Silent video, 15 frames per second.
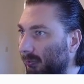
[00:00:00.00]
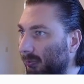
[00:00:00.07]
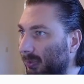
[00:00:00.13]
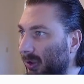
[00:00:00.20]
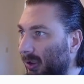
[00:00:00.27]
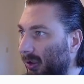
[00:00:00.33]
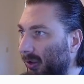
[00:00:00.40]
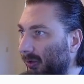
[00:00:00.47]

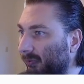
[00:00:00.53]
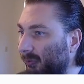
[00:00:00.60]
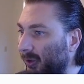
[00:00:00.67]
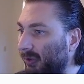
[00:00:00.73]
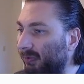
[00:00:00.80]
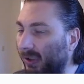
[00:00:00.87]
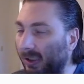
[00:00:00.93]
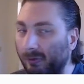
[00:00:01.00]
on a
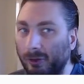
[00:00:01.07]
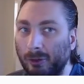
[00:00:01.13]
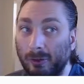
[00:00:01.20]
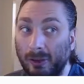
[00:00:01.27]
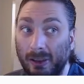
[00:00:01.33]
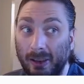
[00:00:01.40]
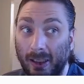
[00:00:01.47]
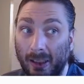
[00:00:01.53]

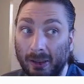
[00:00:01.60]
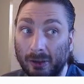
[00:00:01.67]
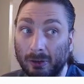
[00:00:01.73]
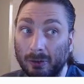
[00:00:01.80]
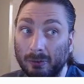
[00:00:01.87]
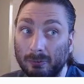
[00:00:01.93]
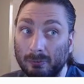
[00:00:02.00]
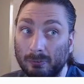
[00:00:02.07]
45-degree
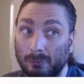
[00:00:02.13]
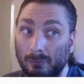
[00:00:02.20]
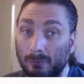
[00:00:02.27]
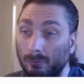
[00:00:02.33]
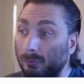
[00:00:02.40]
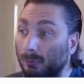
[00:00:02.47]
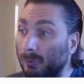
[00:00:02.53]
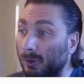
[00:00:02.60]
angle,
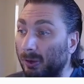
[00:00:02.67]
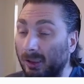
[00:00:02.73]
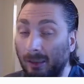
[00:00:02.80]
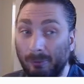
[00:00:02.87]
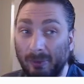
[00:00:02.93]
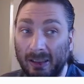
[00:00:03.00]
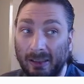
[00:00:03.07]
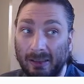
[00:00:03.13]
that
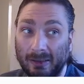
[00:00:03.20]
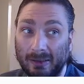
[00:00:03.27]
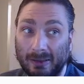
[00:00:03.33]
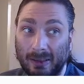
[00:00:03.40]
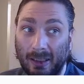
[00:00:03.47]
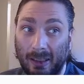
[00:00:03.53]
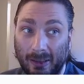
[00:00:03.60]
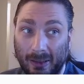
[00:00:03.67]
means
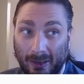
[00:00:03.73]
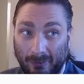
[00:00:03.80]
that